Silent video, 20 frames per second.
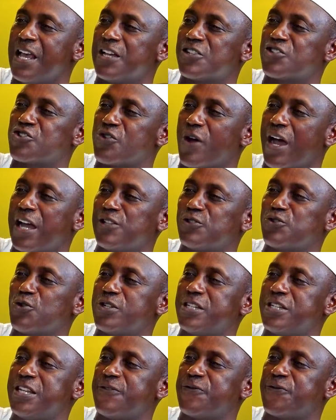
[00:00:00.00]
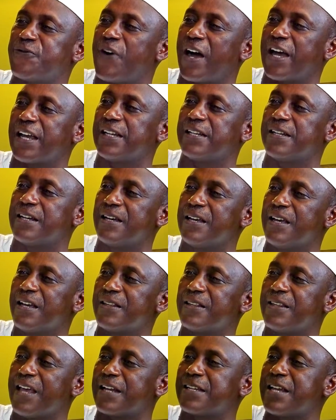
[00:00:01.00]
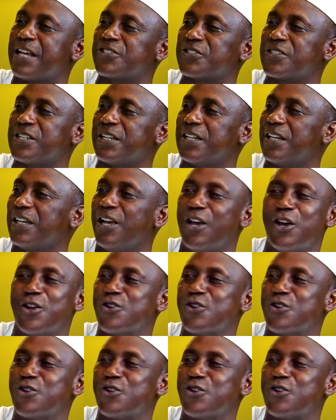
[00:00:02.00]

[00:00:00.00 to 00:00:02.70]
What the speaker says: trying to define their destiny,